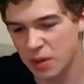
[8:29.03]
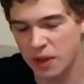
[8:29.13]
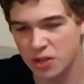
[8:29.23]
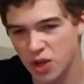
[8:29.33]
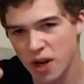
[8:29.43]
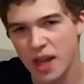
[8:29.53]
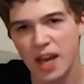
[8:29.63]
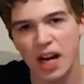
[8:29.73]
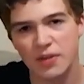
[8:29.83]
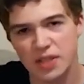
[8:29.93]
picture.
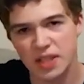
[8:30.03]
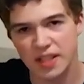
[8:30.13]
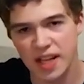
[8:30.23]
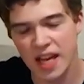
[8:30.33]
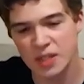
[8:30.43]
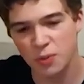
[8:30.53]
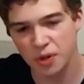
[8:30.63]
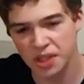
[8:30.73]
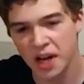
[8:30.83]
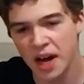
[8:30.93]
And obviously that takes more
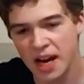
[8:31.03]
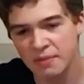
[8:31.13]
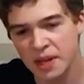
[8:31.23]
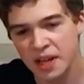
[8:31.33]
time.